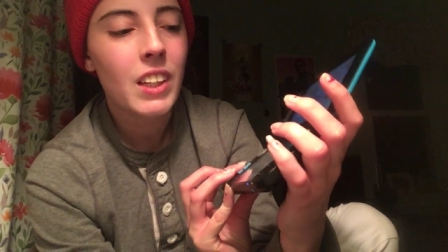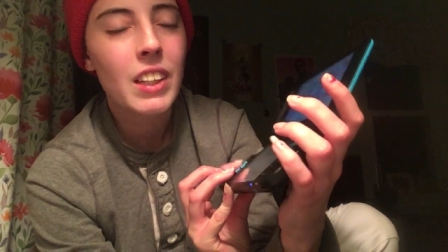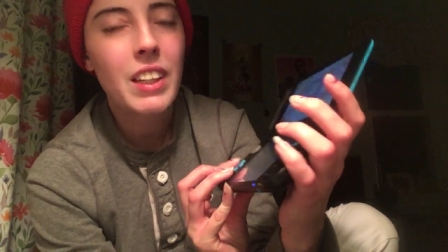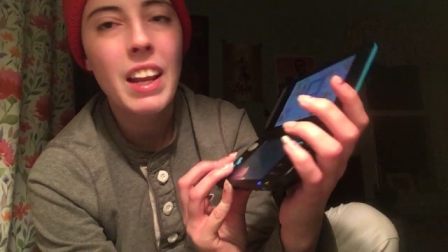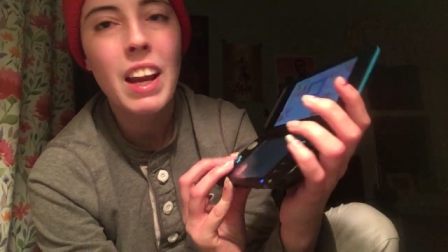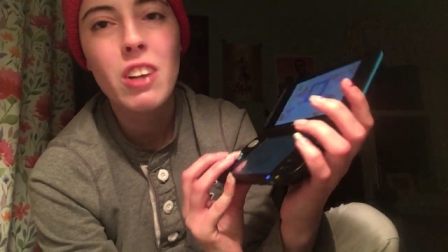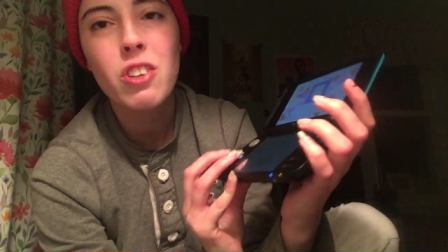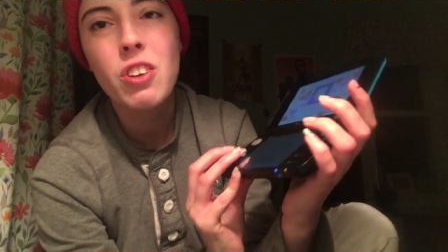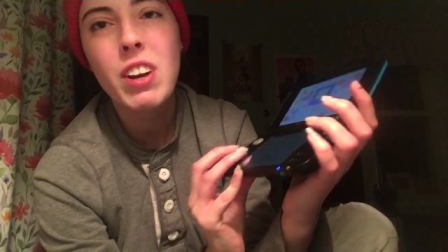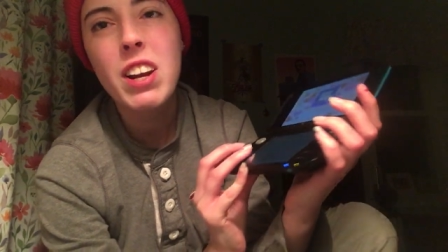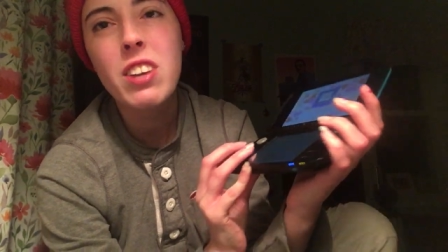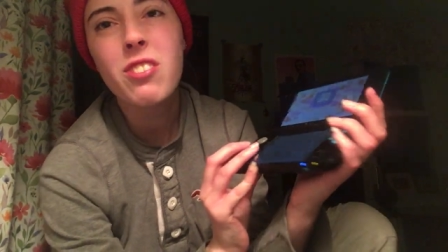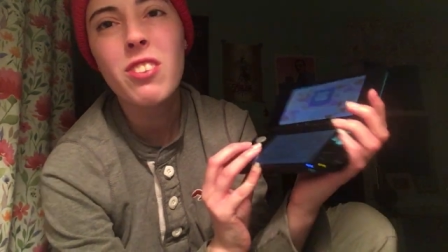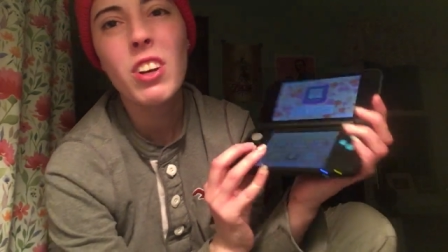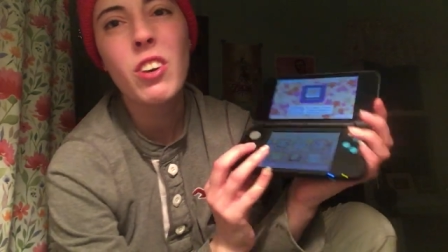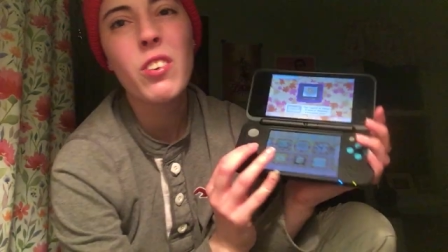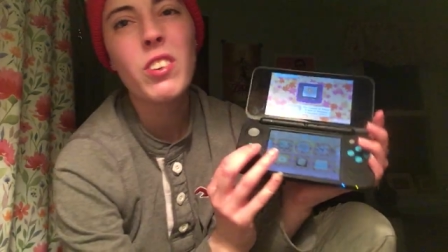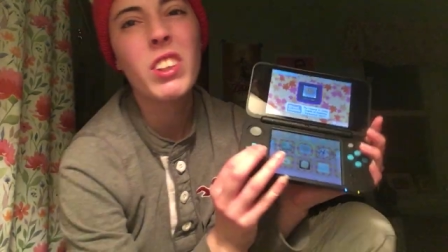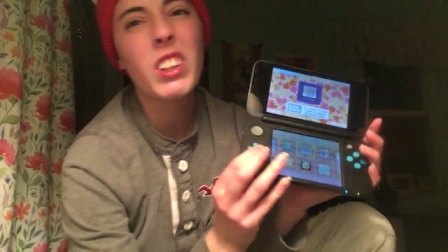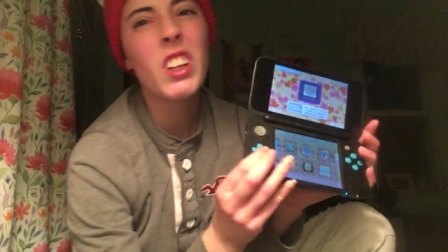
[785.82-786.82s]
and yeah,
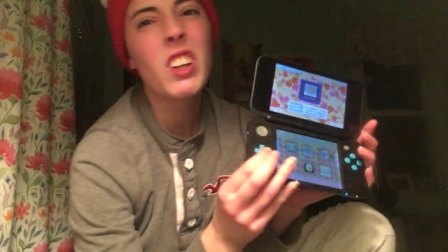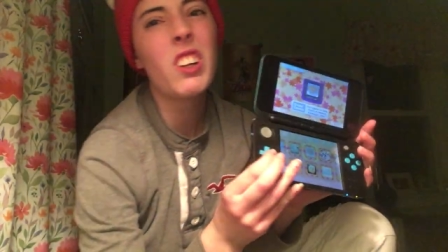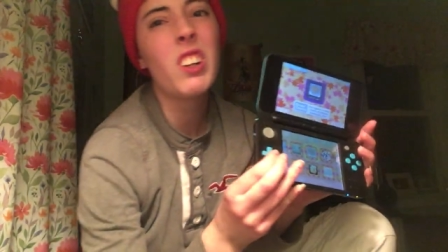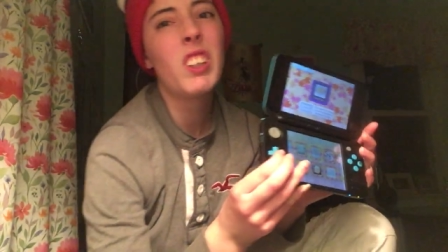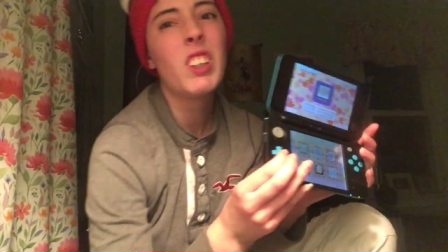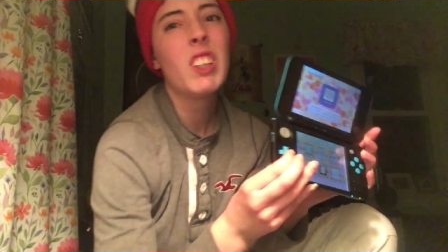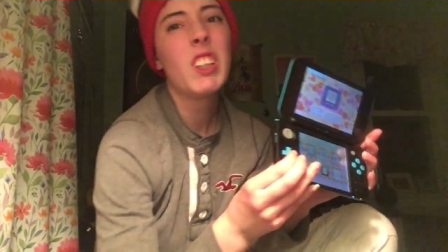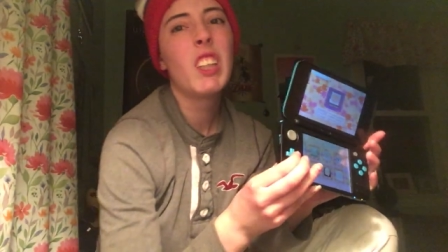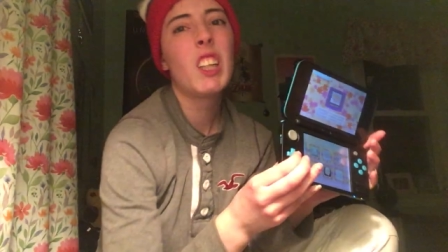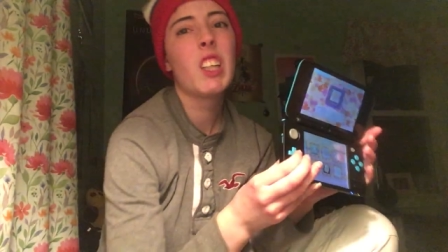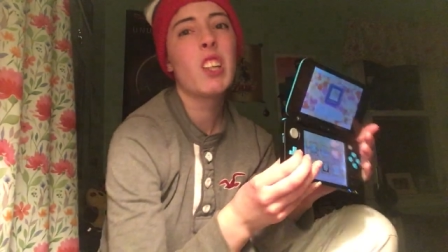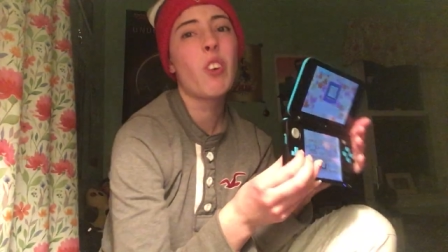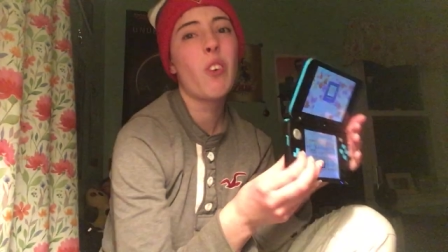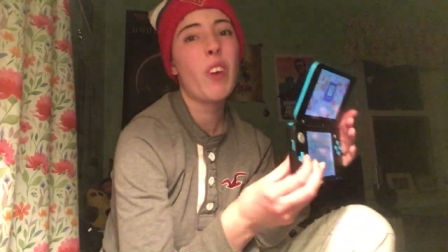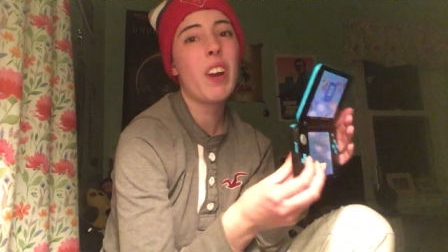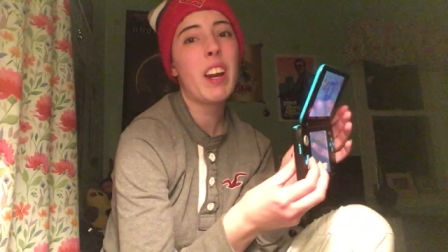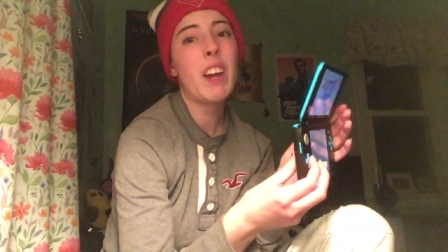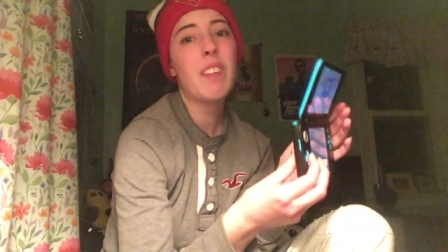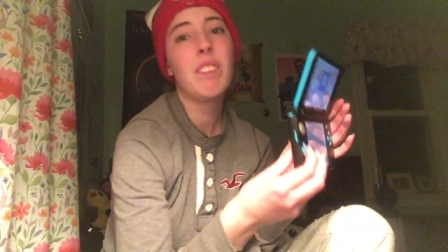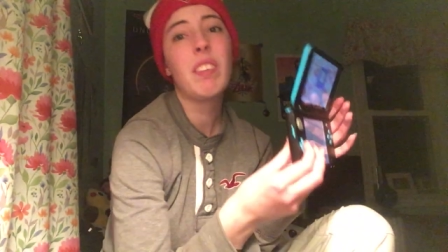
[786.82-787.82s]
transferring was a little
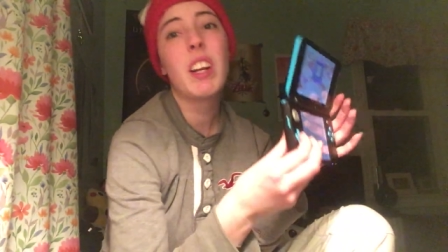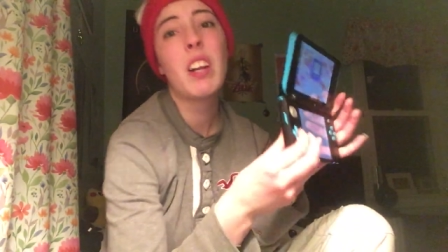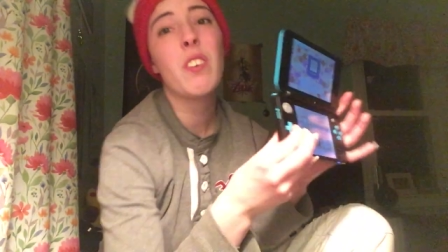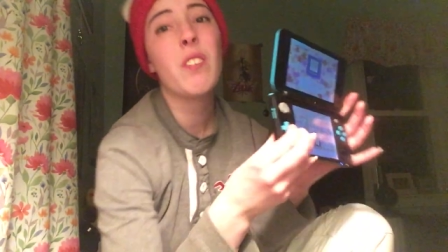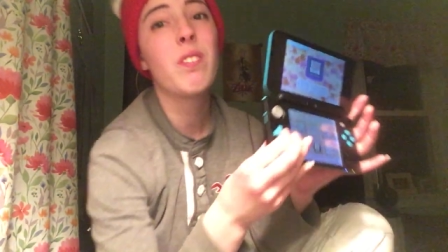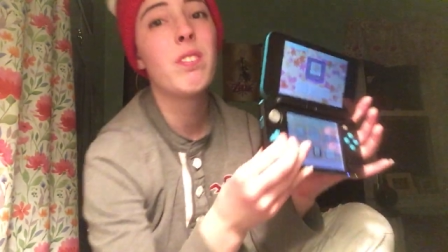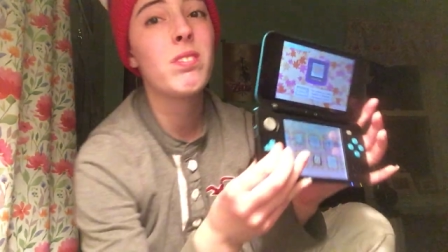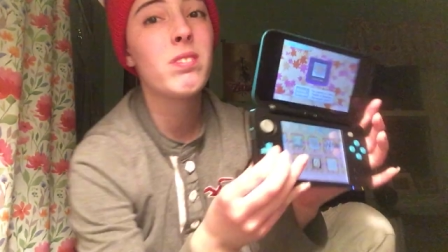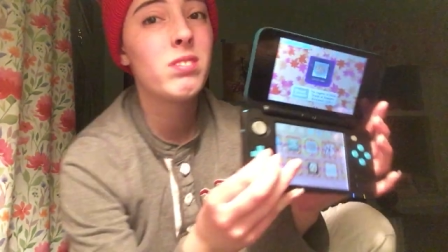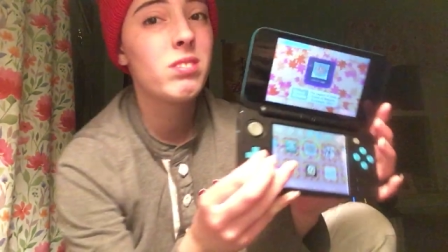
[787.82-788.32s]
annoying, but it,